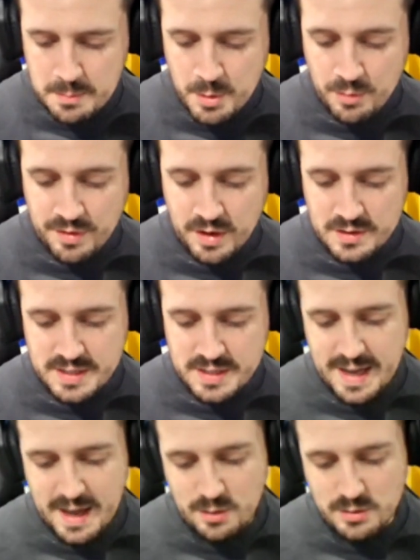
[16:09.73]
Moving on
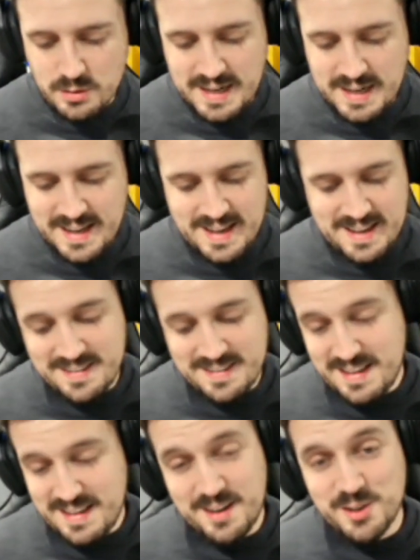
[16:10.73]
to El Tanaka,
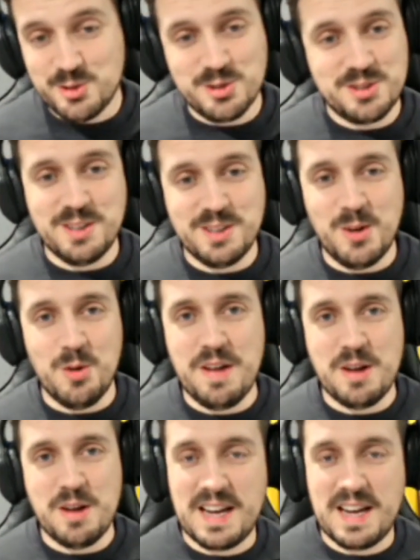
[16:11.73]
yeah, I love
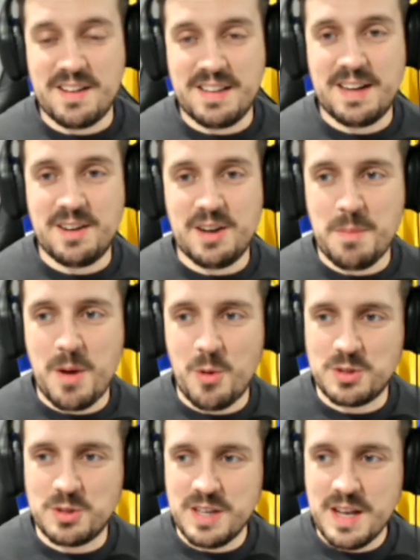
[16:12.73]
El Tanaka. I think like
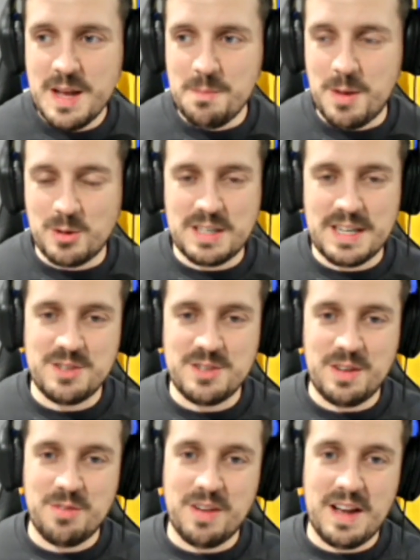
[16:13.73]
most Leeds
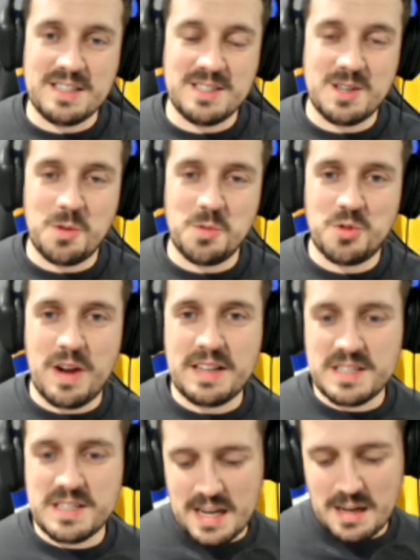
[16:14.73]
United fans, it's always
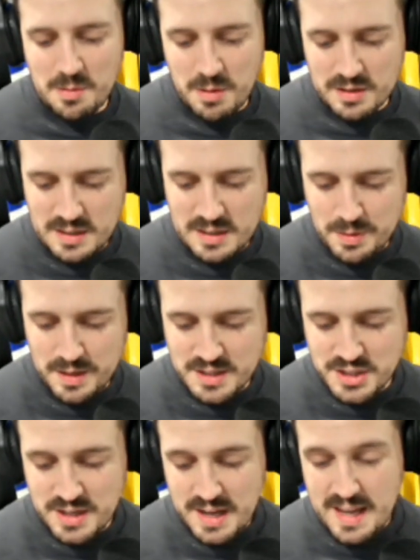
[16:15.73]
great to see him come onto the
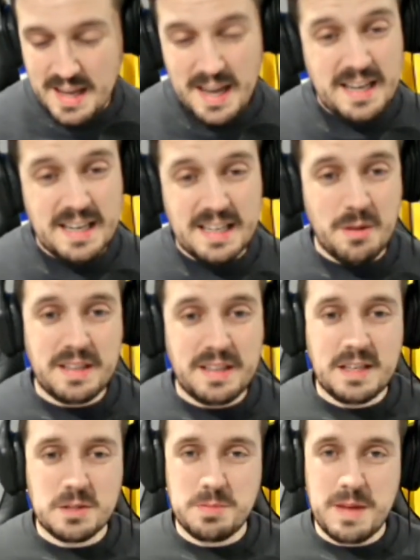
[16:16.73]
pitch. He didn't do
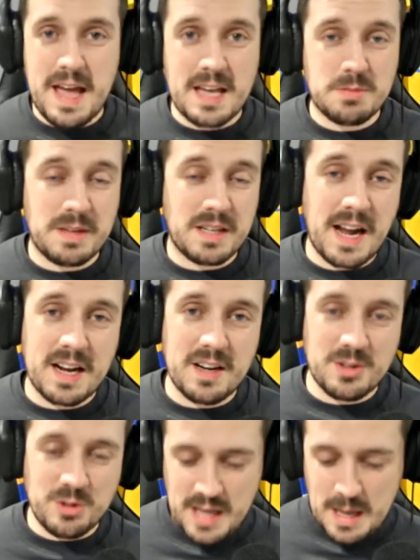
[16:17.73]
anything
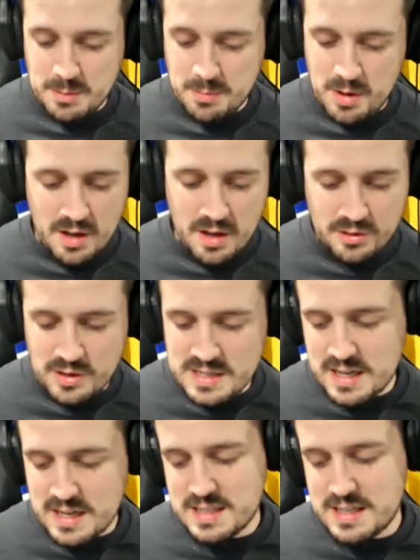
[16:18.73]
spectacular, just kept the ball,
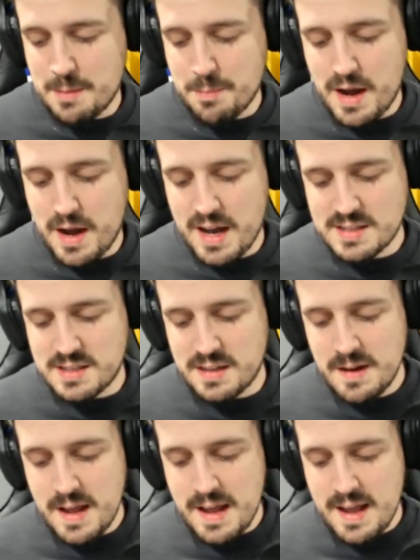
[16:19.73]
nice little slick
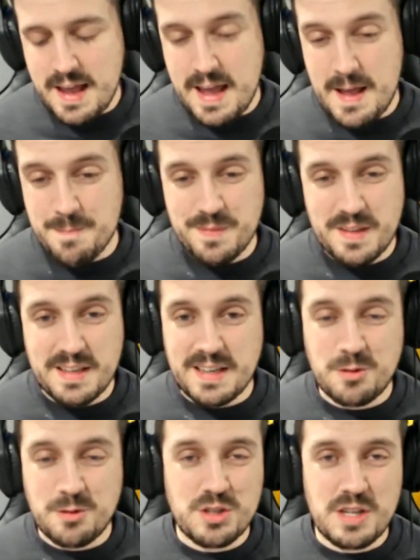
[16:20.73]
passing, and
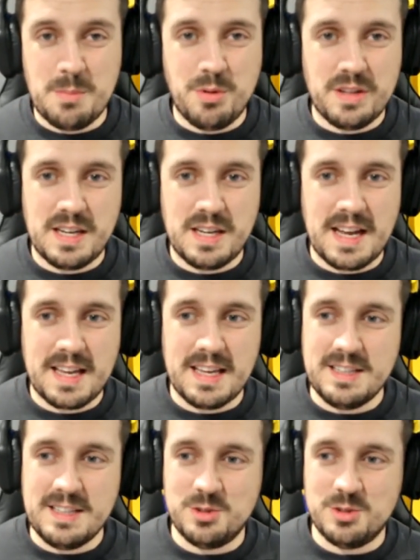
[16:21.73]
you can just see boy Tanaka.
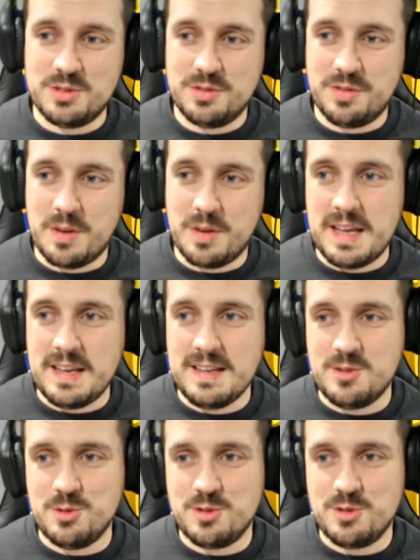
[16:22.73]
He's just for me,
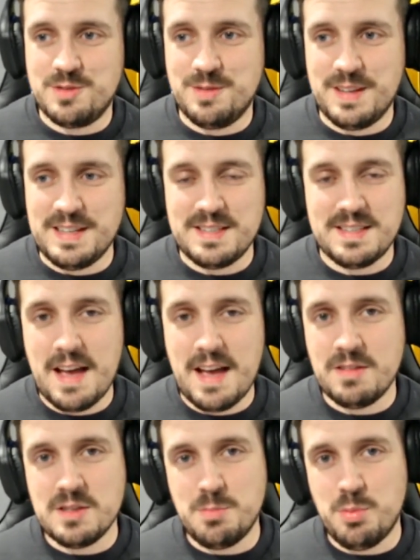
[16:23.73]
he's
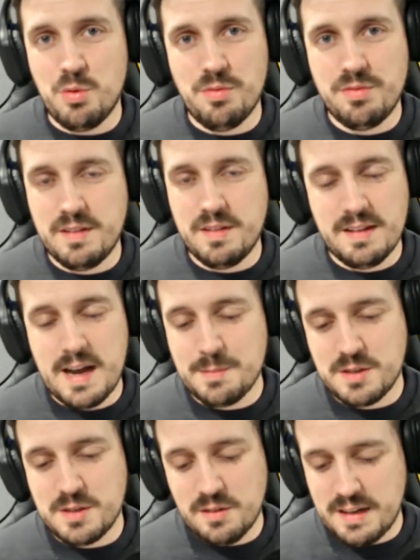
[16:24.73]
levels above,
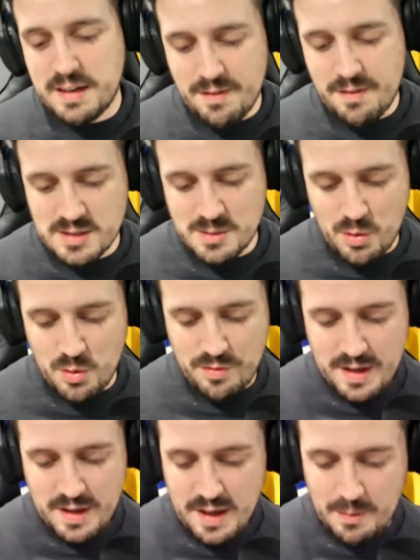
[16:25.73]
absolutely levels above.
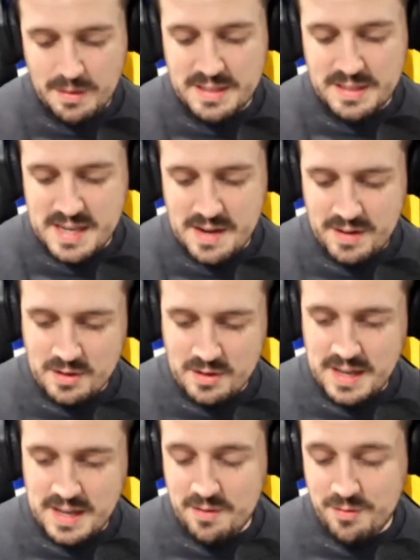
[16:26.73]
I went to 7 out
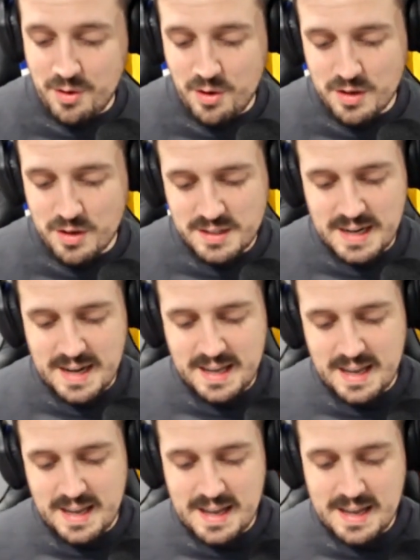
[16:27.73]
of 10 for
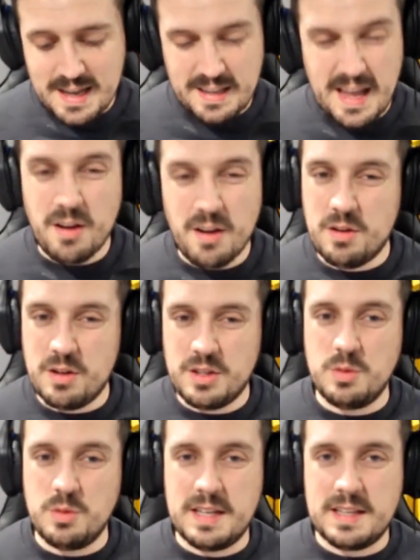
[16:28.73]
Tanaka, and yeah, I
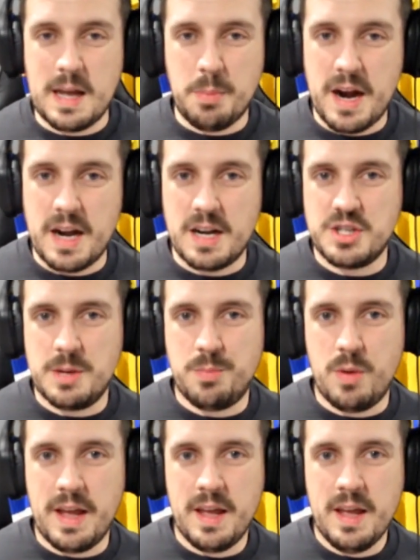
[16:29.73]
do think that
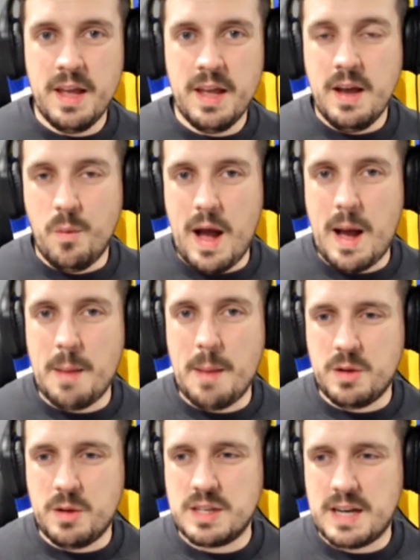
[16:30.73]
partnership with
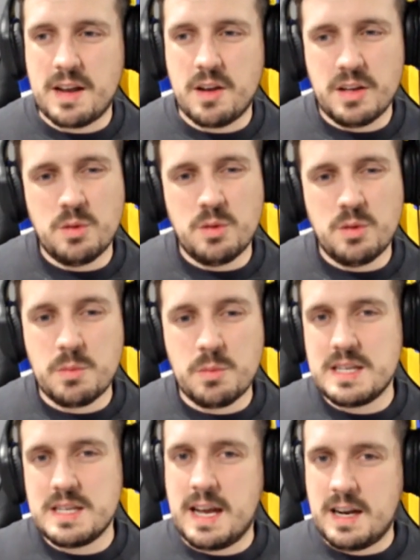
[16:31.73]
Ampadu and Tanaka, I do think we'll
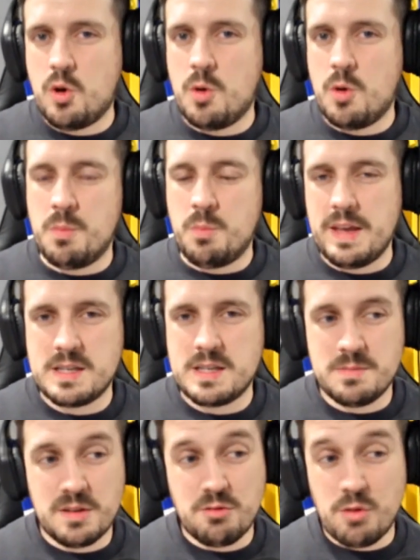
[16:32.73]
see that in the coming
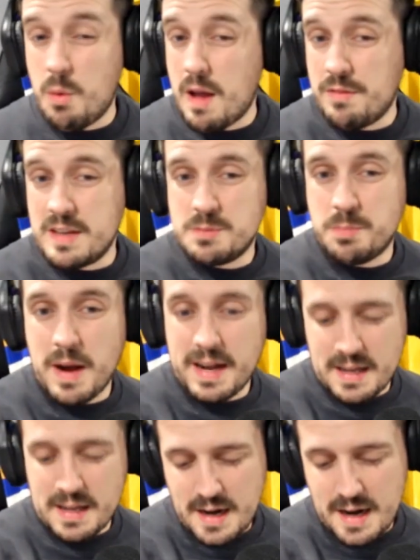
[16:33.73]
weeks. Gruev is
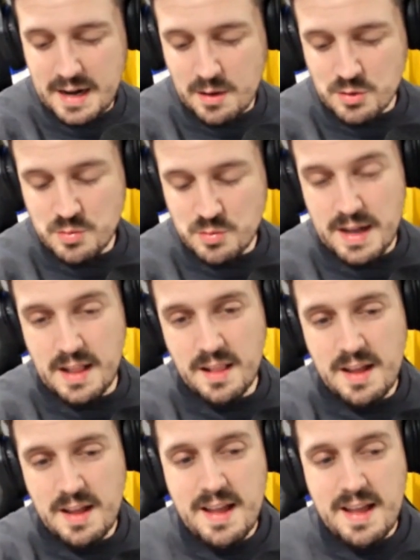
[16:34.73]
back in there now as
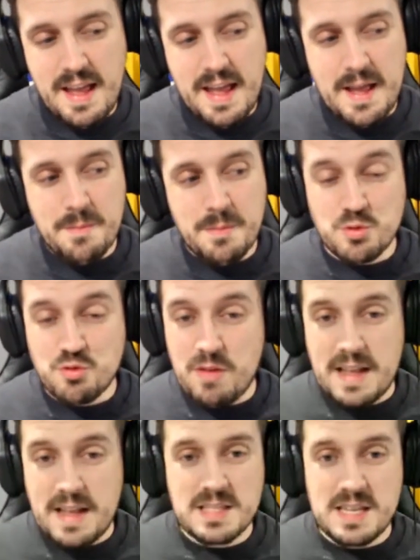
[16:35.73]
well. It was
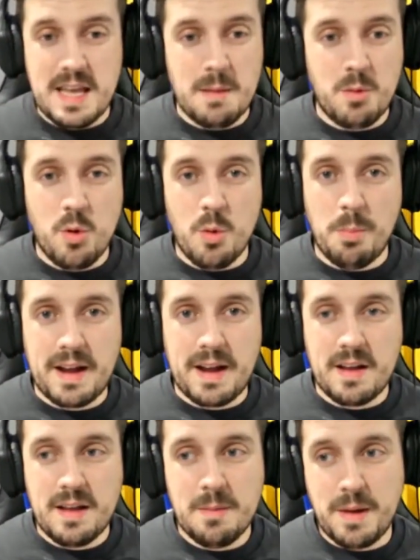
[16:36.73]
great to see him come
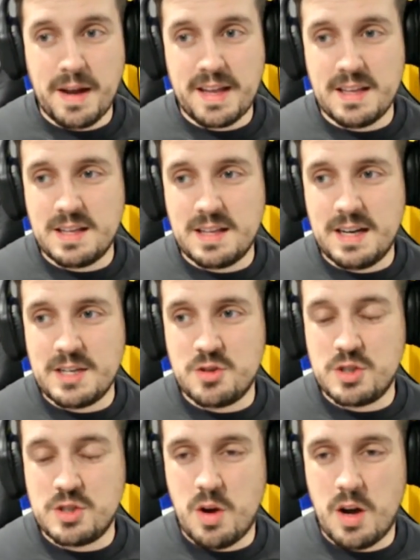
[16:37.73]
back into the Leeds
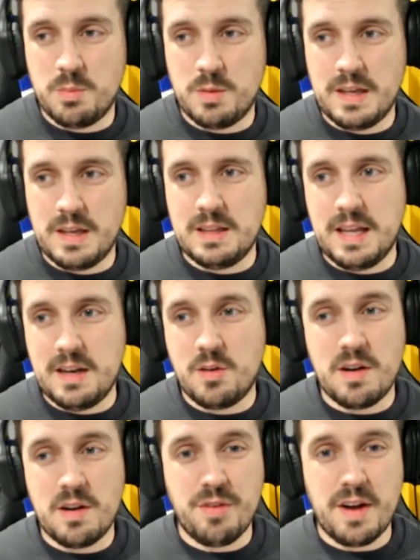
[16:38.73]
United squad. We did
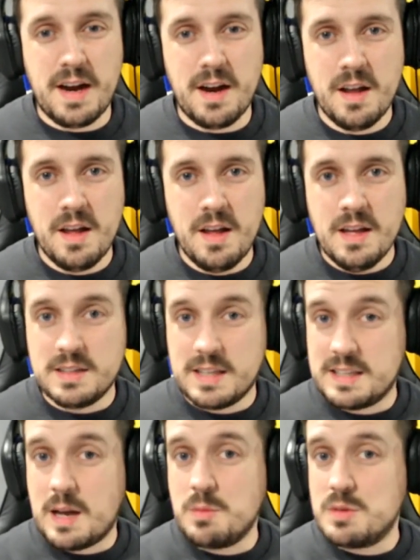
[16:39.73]
kind of fear
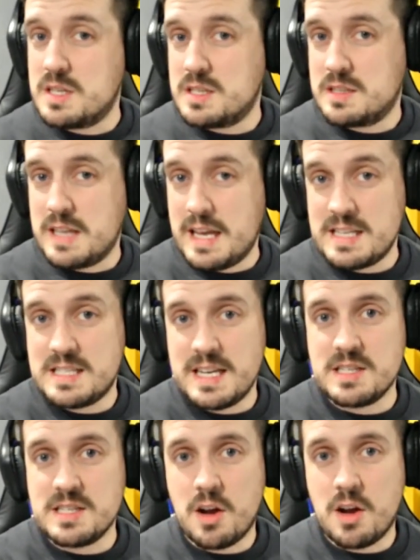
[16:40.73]
that was his
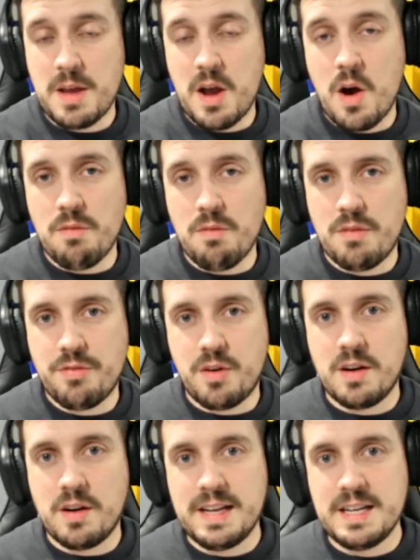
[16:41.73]
season going to be over
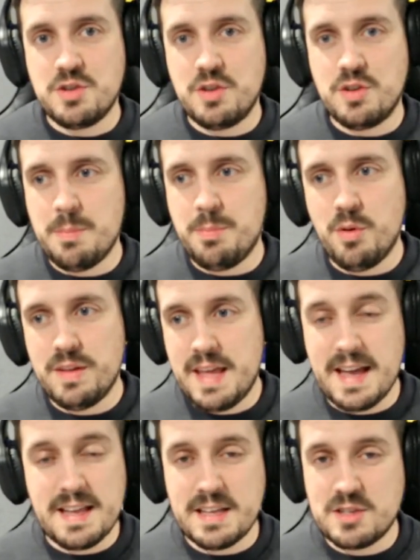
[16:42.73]
for Leeds United, but
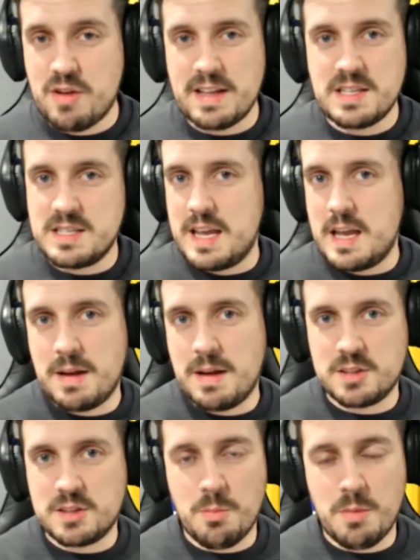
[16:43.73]
yeah, it's great to see him
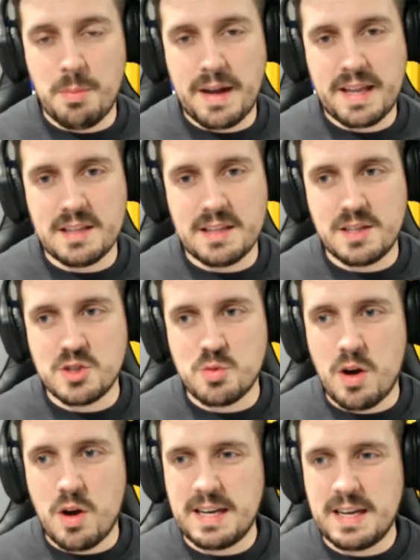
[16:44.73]
after coming back into the
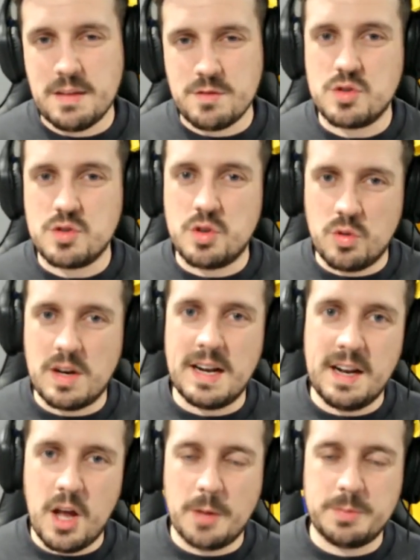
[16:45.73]
squad, and he gives us another
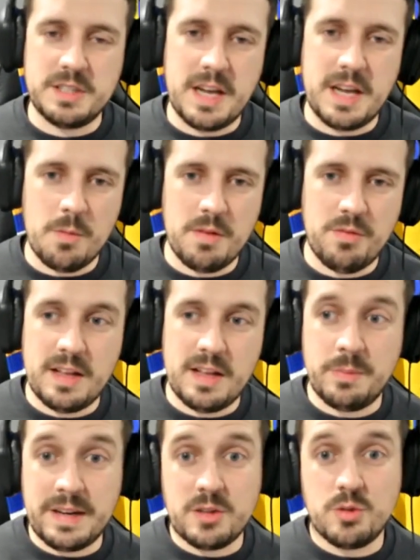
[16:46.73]
little option now in
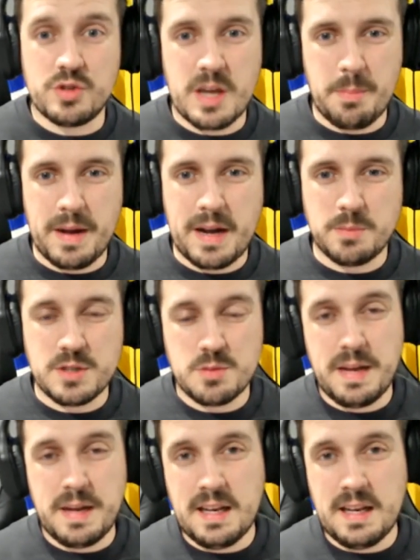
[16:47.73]
midfield when he does get back up to
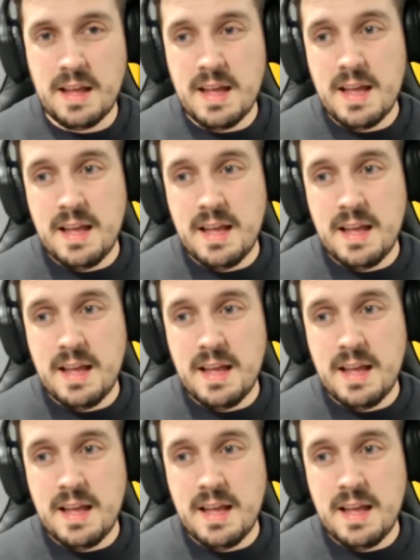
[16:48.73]
speed.